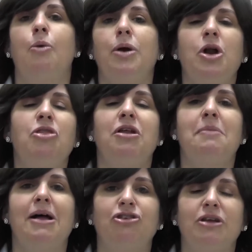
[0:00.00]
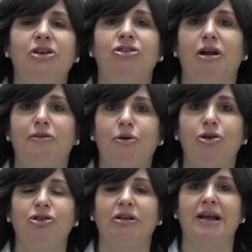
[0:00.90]
We know that imagination,
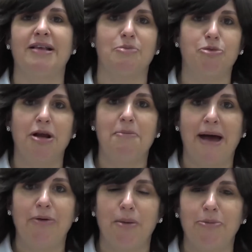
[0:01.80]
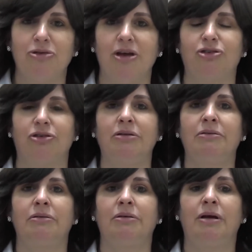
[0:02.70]
unfortunately, gets a pretty bad reputation,
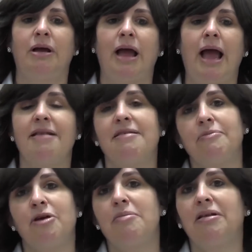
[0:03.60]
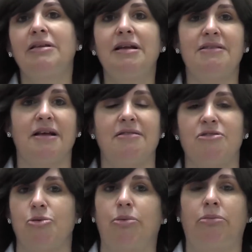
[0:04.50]
and sometimes it leads
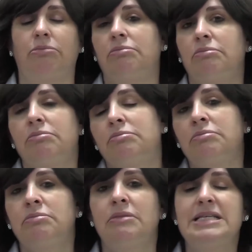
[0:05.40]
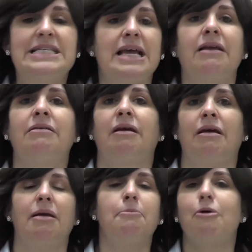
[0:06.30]
us to sin,
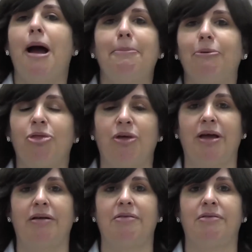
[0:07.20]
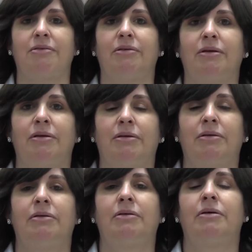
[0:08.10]
improper things.
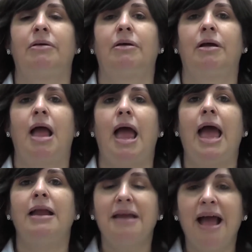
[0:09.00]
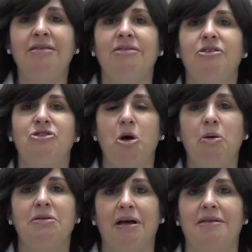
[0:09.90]
And yet, the
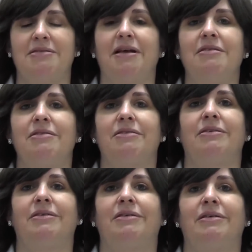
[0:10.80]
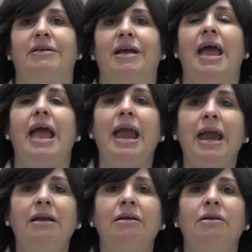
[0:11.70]
Torah tells us,
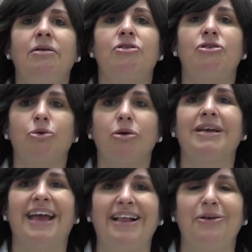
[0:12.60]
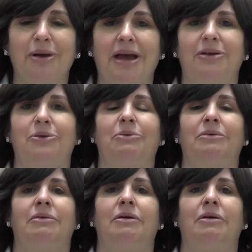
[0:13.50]
Ein tzur ke'elokeinu.